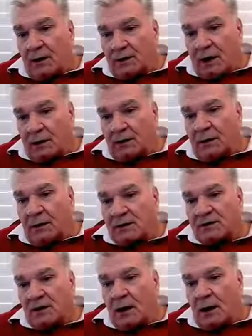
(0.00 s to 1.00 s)
That
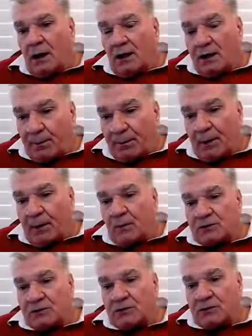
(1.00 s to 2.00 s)
has a ripple
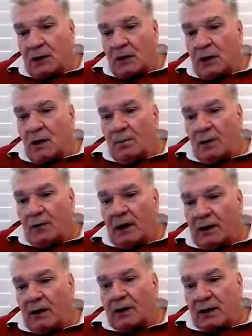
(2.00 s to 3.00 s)
which is
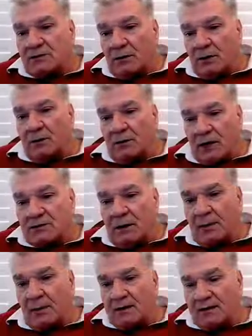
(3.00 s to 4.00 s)
providing resonance with this
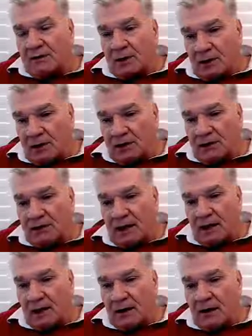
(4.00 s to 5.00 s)
capacitor. You
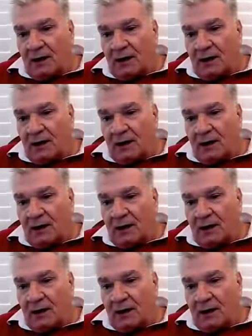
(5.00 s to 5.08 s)
understand?